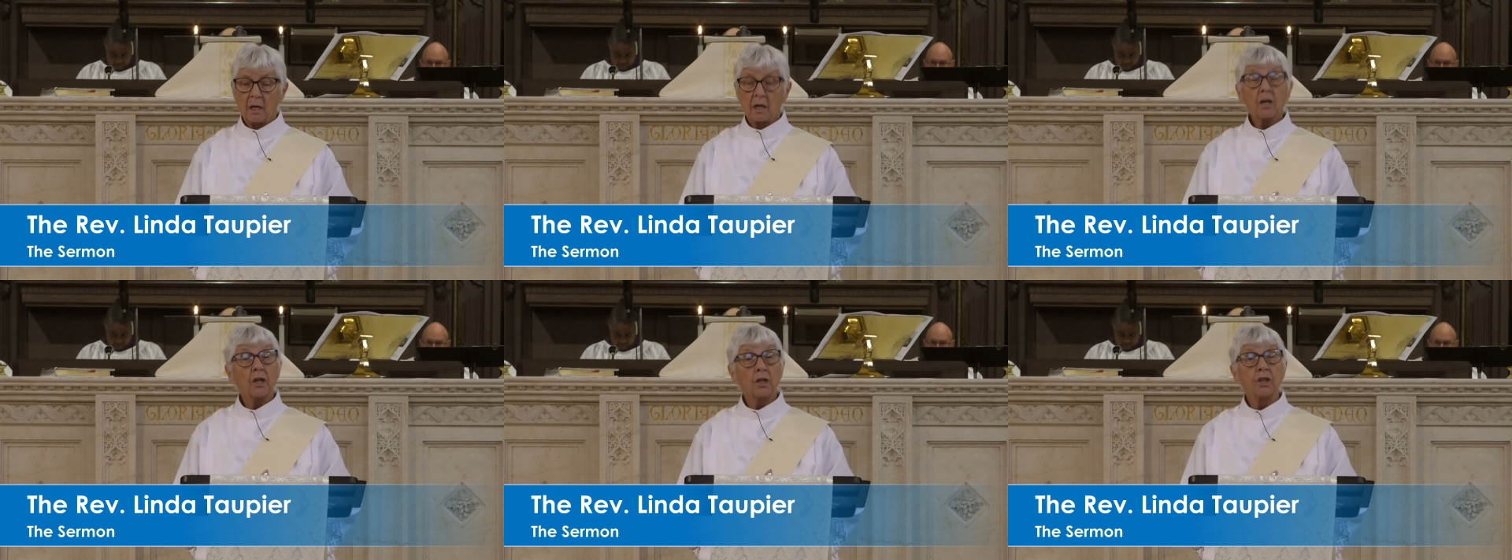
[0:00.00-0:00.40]

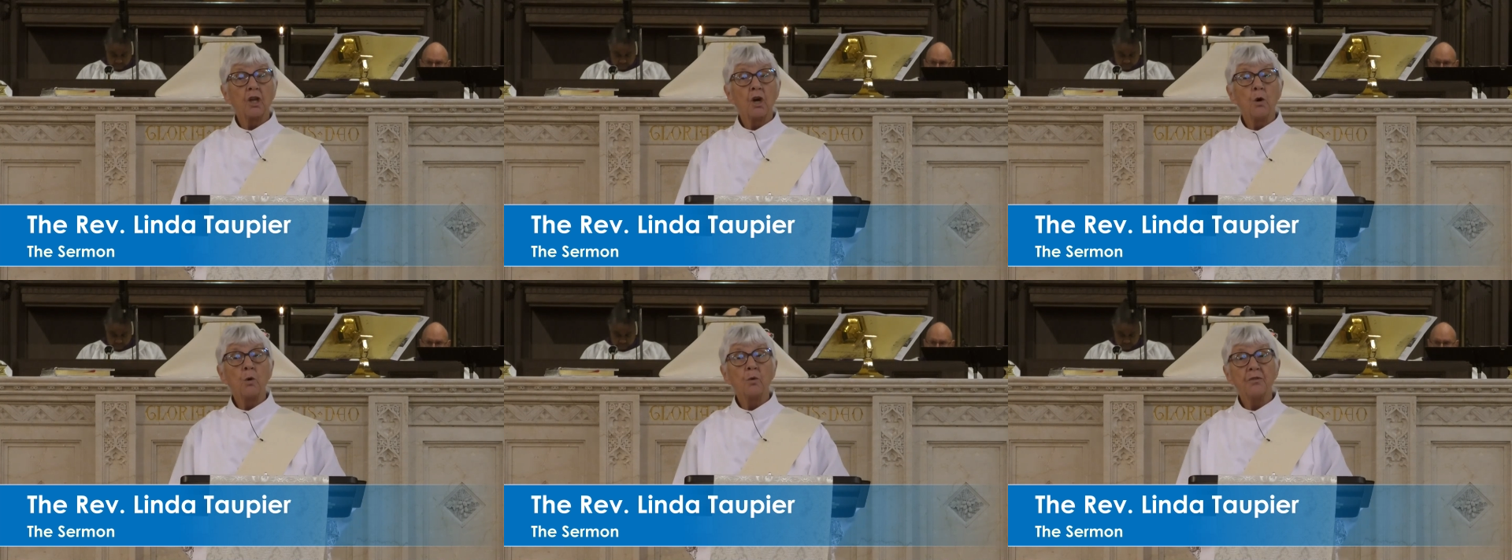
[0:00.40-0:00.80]

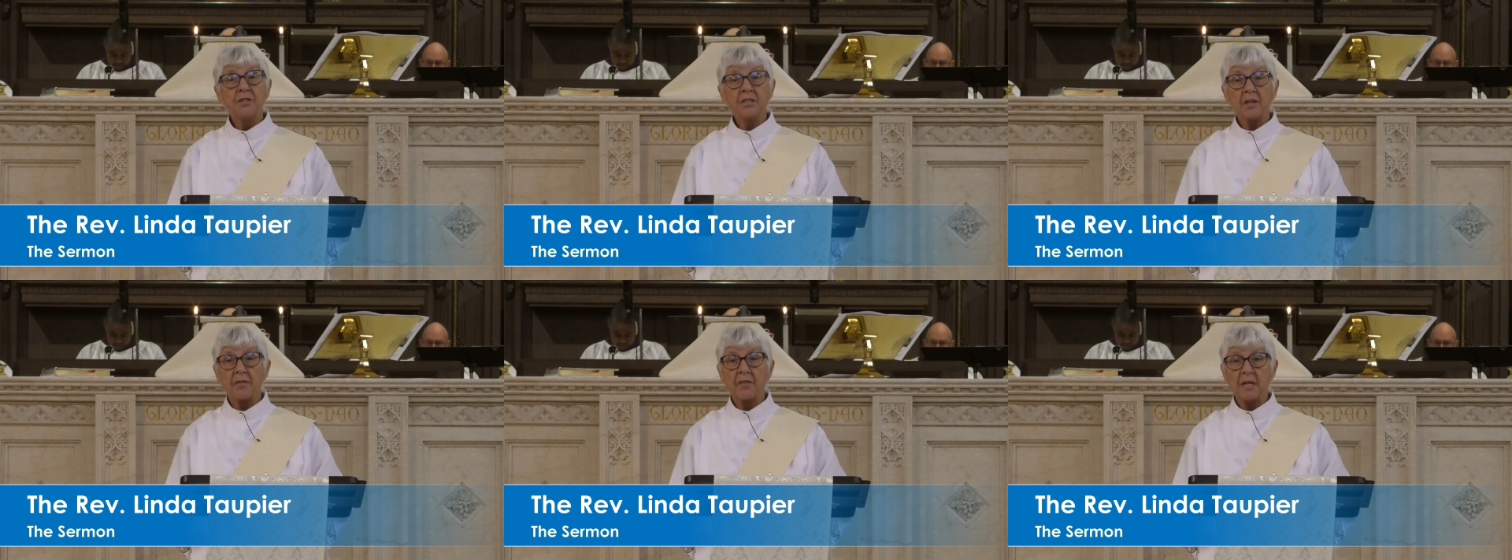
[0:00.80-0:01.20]

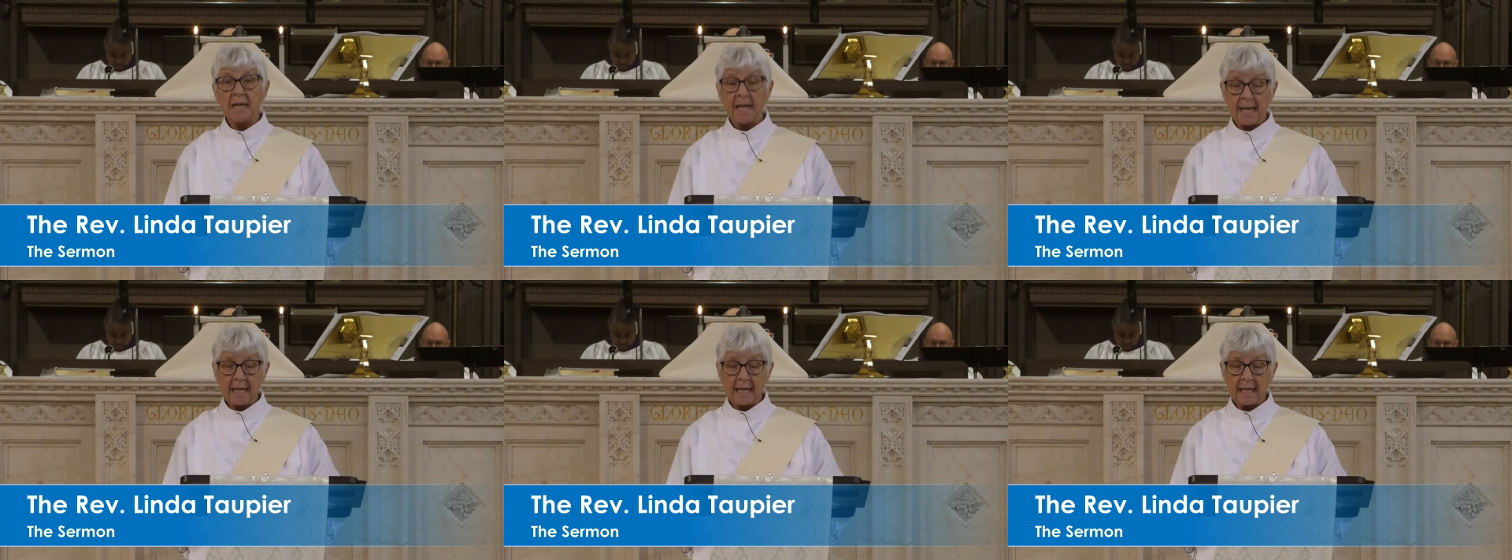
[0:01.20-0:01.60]
clothed the
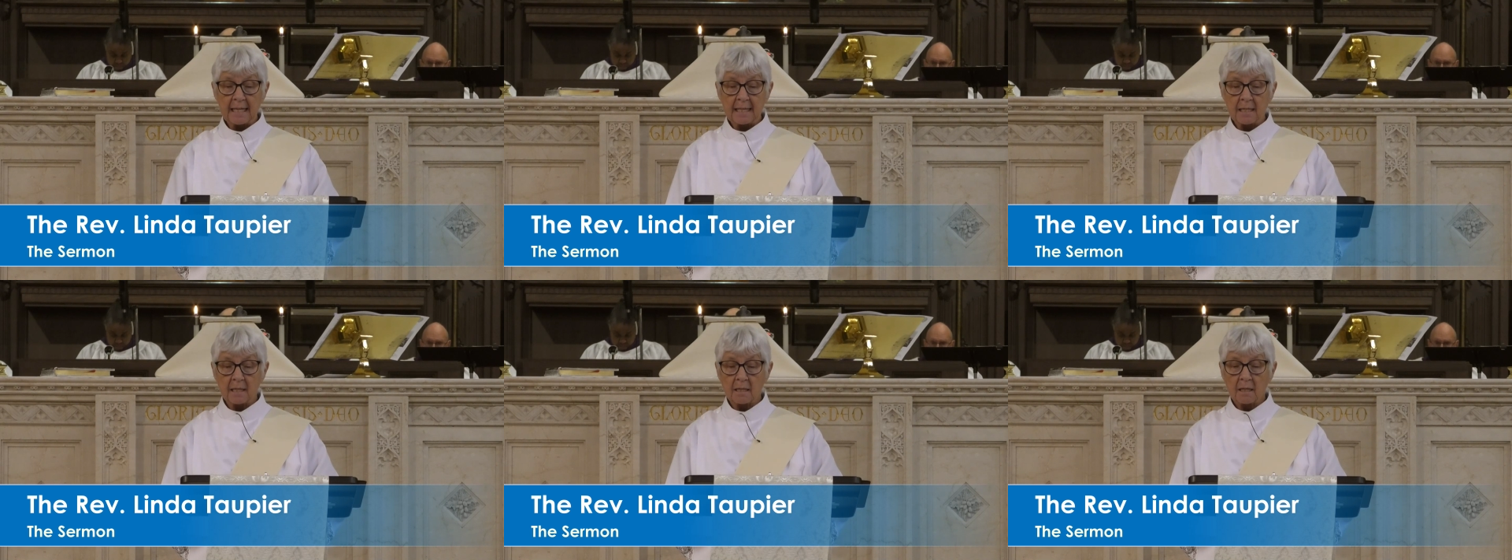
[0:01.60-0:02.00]
naked,
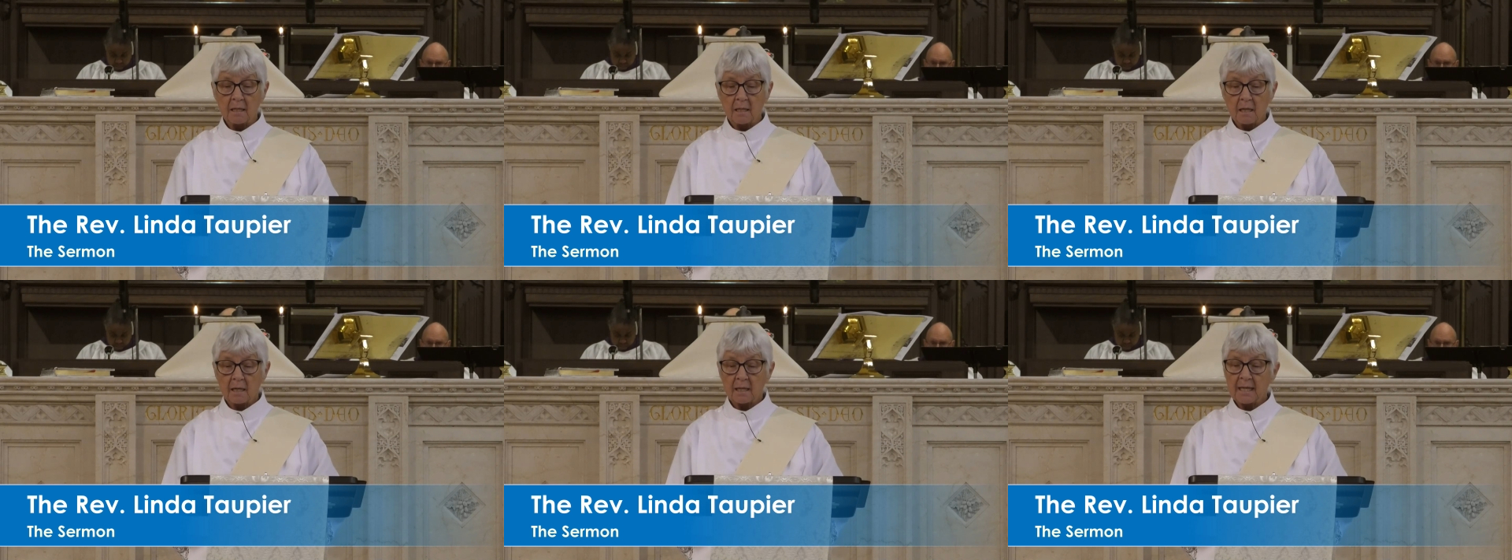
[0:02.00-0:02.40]

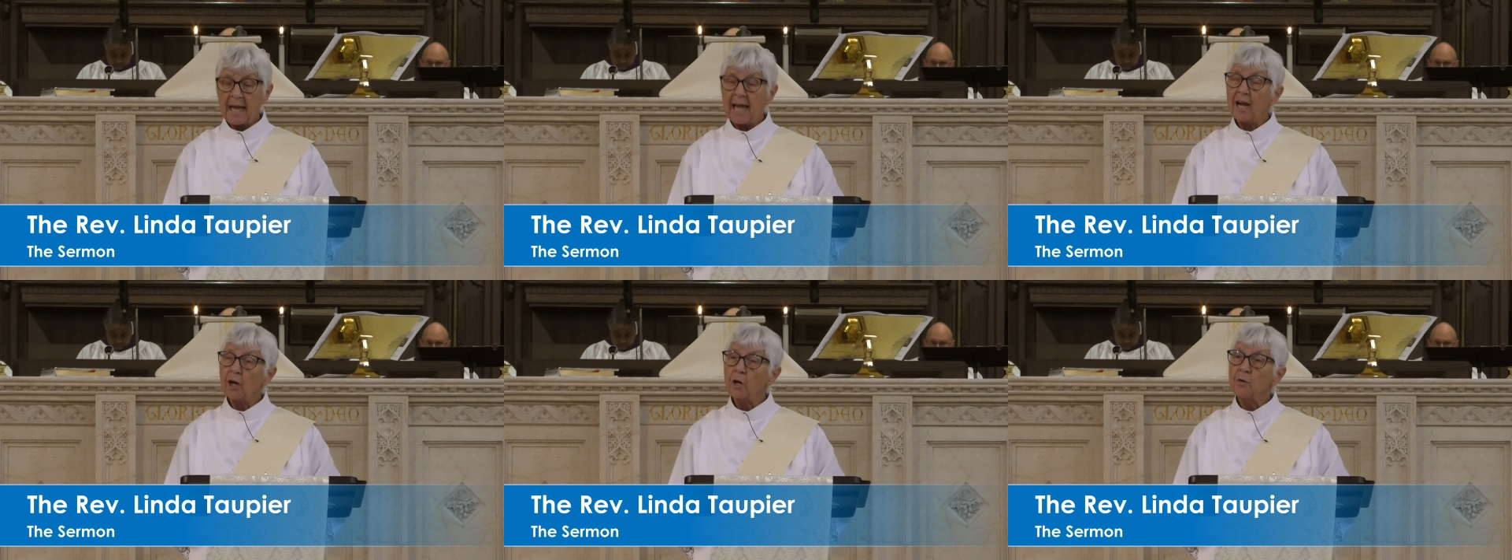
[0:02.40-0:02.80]

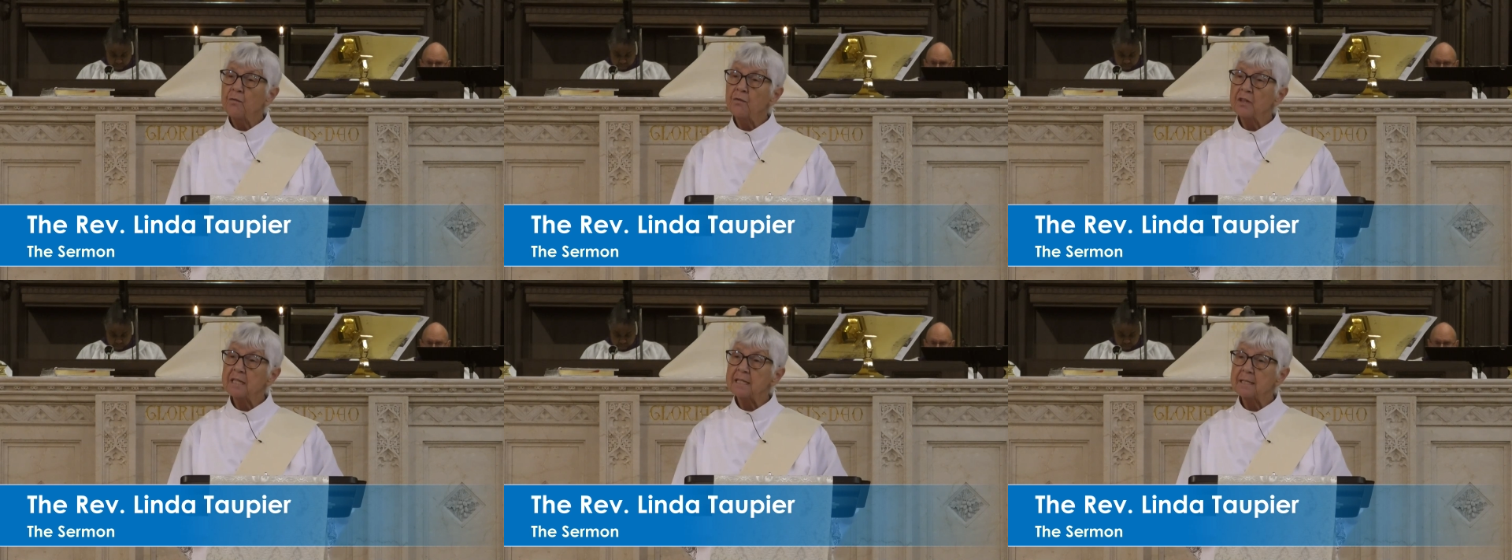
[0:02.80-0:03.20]
cared
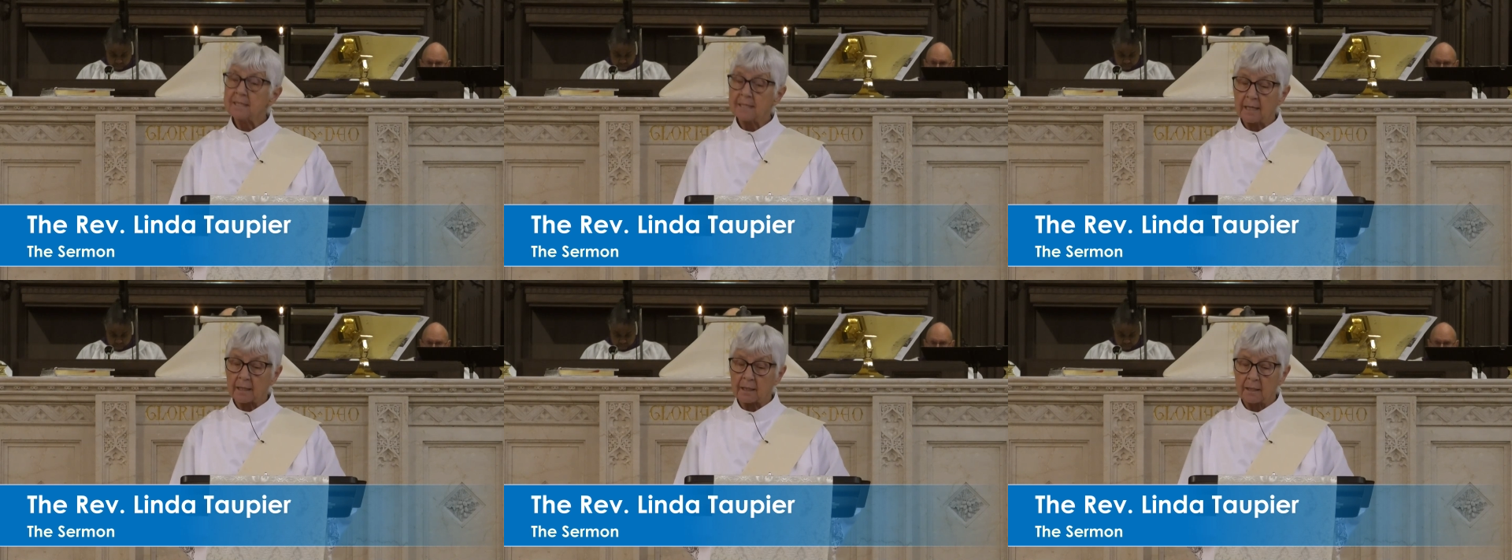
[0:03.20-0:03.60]
for the
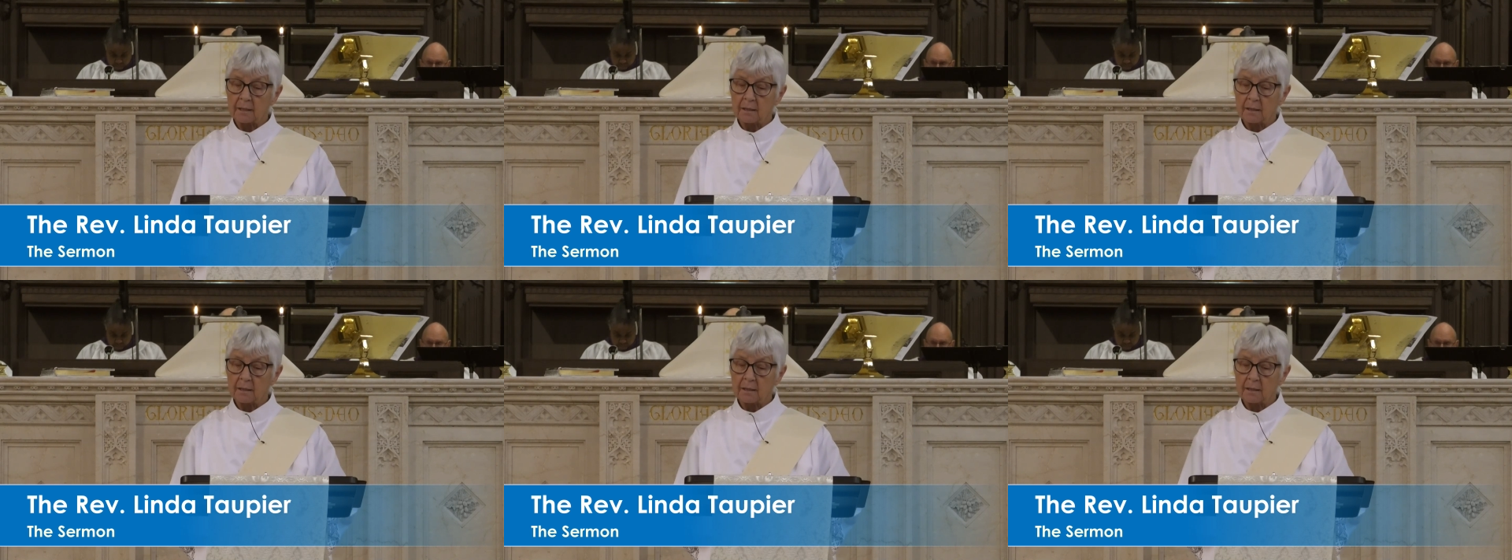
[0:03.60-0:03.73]
sick,